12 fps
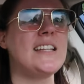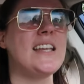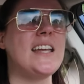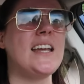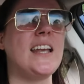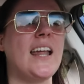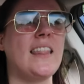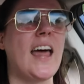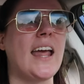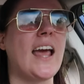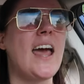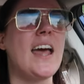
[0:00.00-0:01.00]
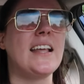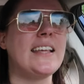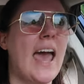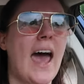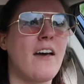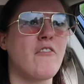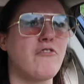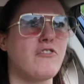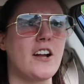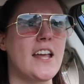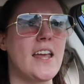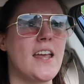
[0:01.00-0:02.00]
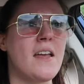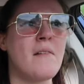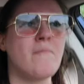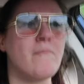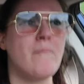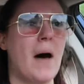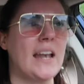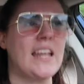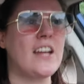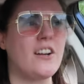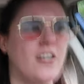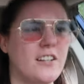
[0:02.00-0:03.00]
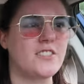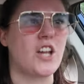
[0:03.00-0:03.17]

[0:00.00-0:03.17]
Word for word: scene and like get free money or